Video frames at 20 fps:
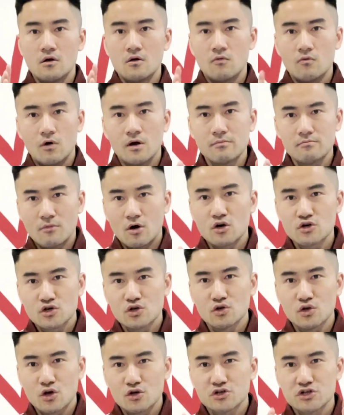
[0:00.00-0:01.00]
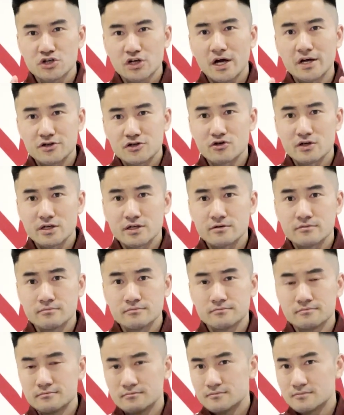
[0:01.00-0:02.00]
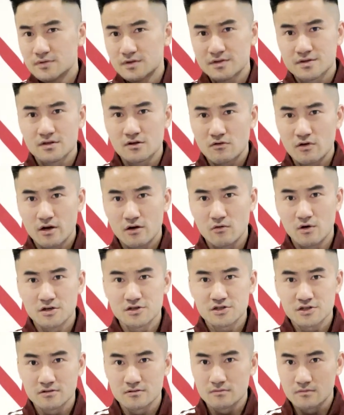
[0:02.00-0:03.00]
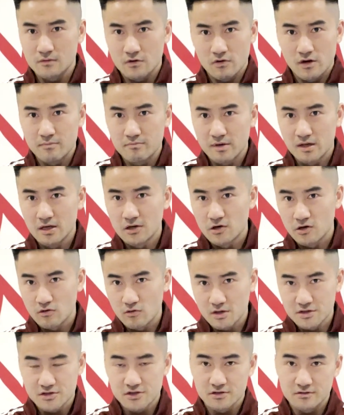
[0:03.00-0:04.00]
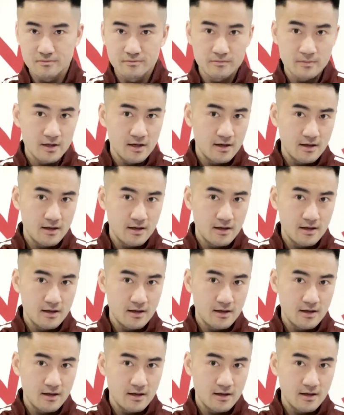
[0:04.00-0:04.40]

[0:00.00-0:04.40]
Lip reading: What martial art should I train? This is a great question, great beginner question.